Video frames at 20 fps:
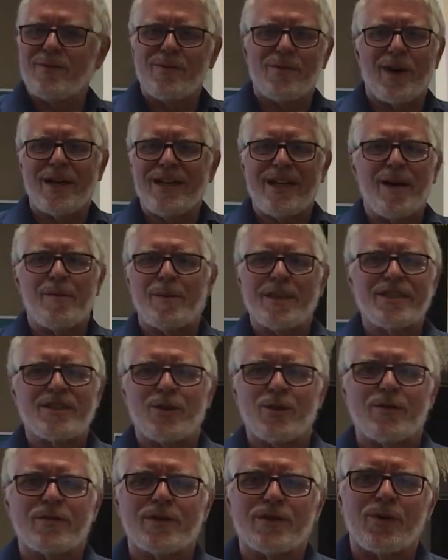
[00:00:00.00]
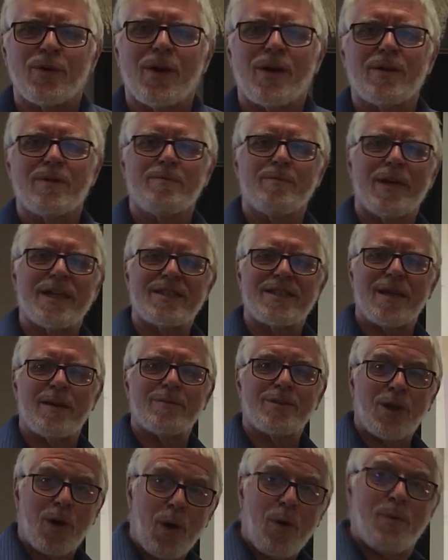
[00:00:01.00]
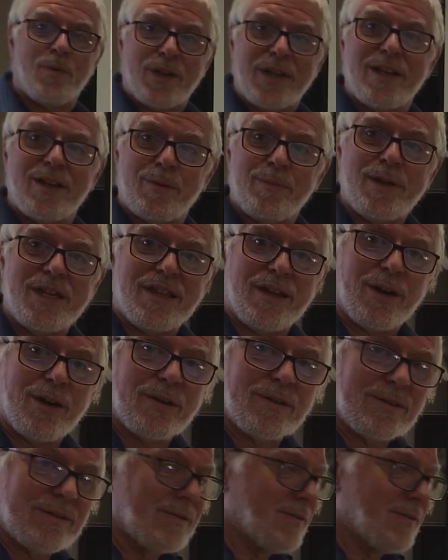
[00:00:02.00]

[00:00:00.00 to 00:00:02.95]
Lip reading: Right now my servers are all messed up, so hopefully it'll be there